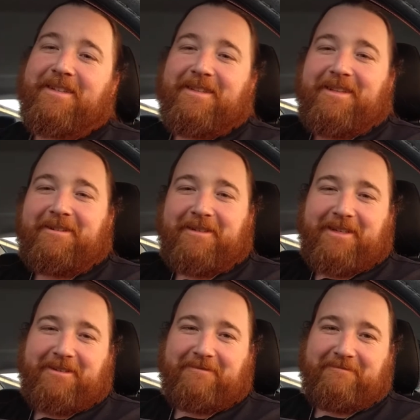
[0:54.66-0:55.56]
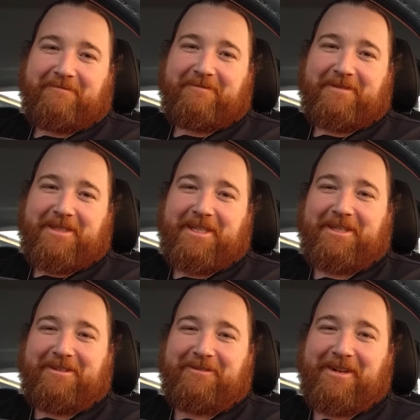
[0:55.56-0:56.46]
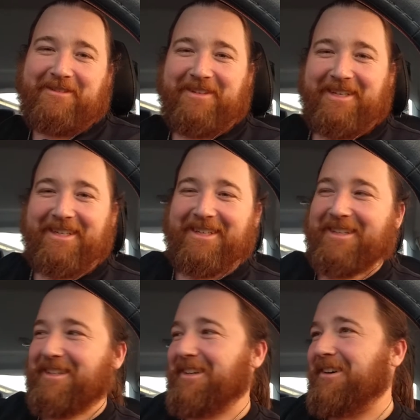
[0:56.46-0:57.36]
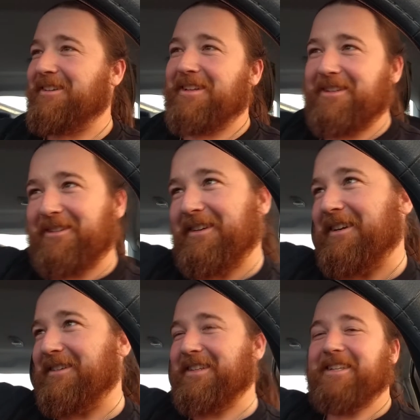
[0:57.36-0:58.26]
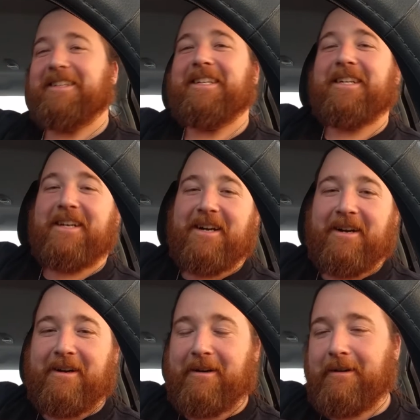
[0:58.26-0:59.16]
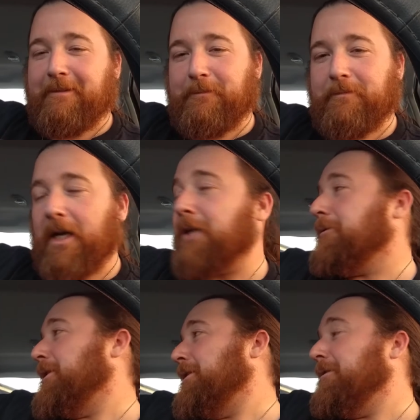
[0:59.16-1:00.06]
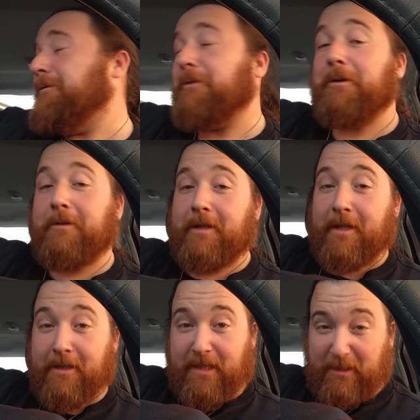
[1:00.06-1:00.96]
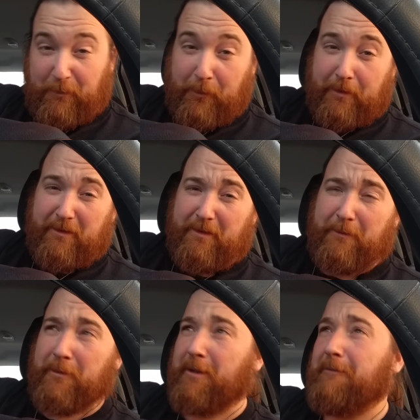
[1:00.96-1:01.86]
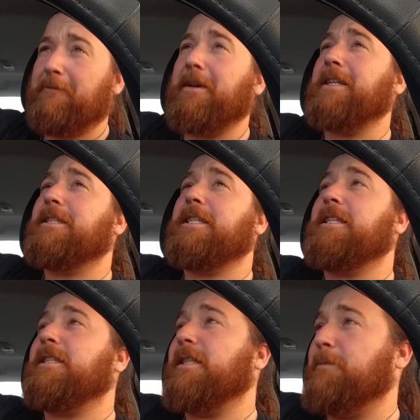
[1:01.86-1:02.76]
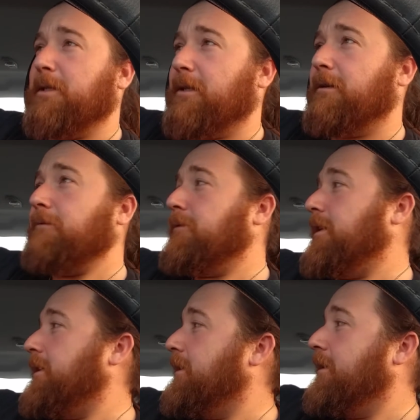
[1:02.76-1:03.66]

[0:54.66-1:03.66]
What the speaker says: There we go. She's waving all on her own. I don't want you, the viewer, to get spoiled with fancy cinematography